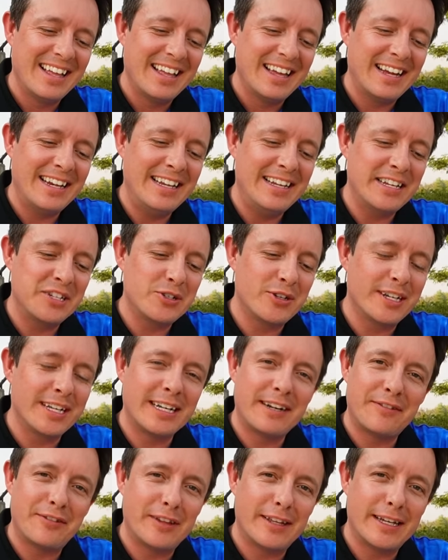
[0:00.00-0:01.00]
I need a drink
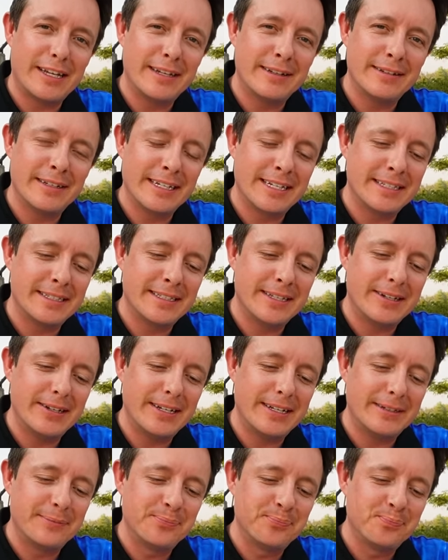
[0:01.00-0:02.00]
after that, I can tell
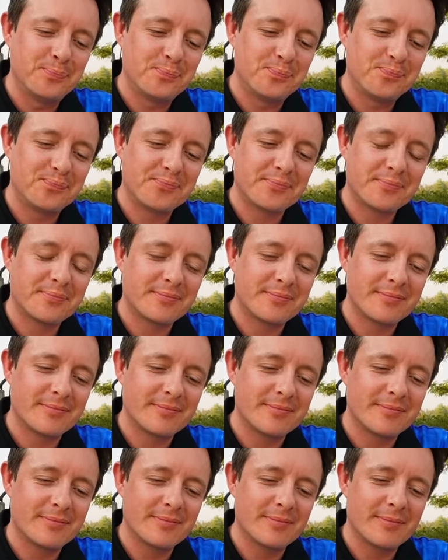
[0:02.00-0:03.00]
you.
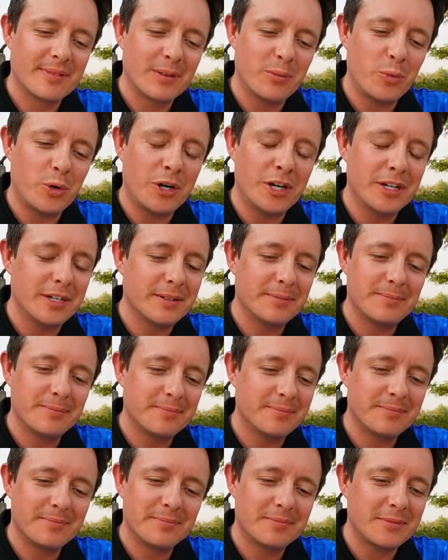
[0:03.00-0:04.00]
What a
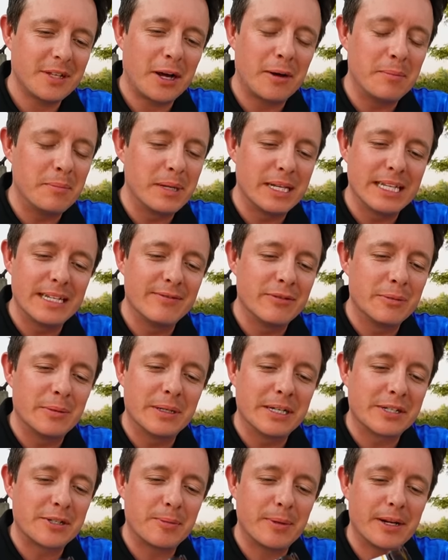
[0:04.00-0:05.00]
unbelievable
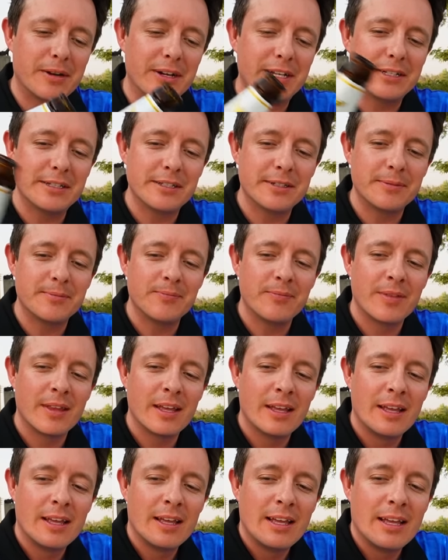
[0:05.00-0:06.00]
experience.
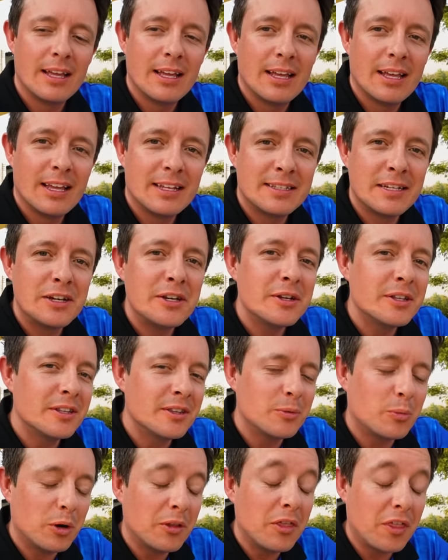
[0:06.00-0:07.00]
Tell you,
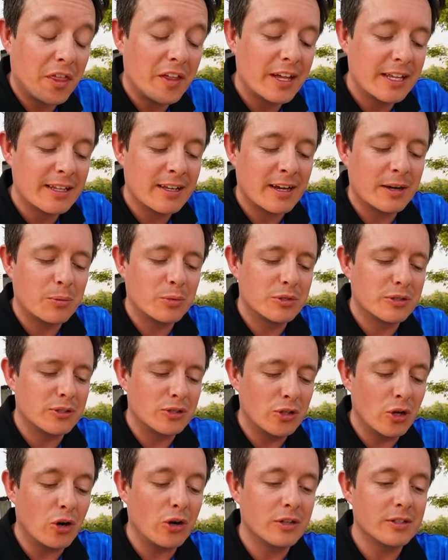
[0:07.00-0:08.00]
the one thing that I was
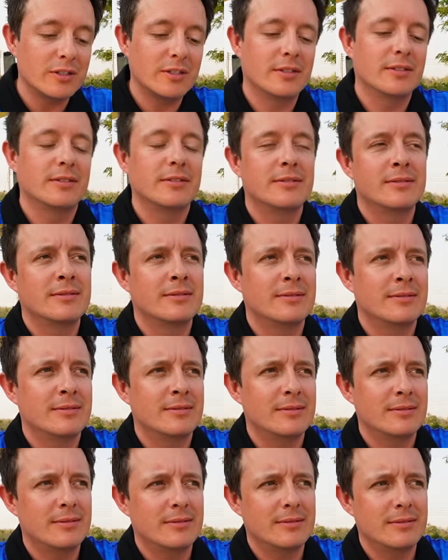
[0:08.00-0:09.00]
not
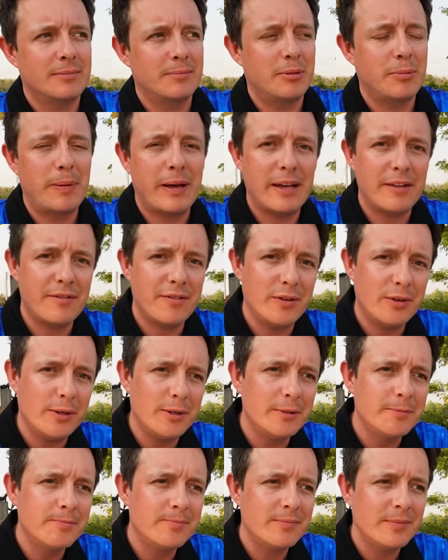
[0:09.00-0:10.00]
prepared
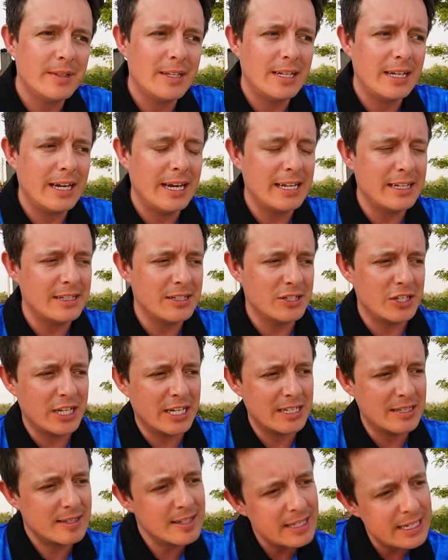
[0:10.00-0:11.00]
for, and you
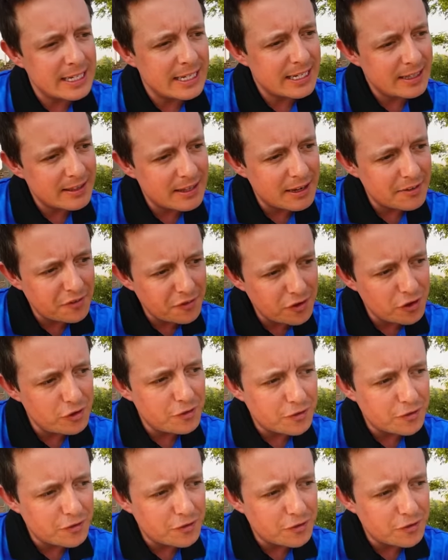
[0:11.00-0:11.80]
can see it in that few